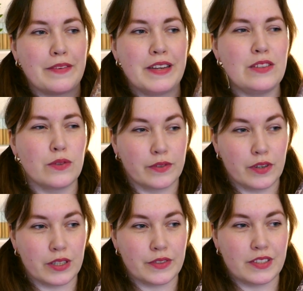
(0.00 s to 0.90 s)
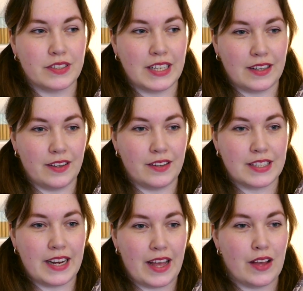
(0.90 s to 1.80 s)
I think dwarves sing a lot
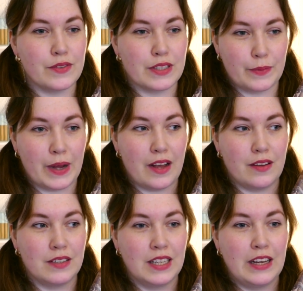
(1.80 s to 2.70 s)
and elves as well.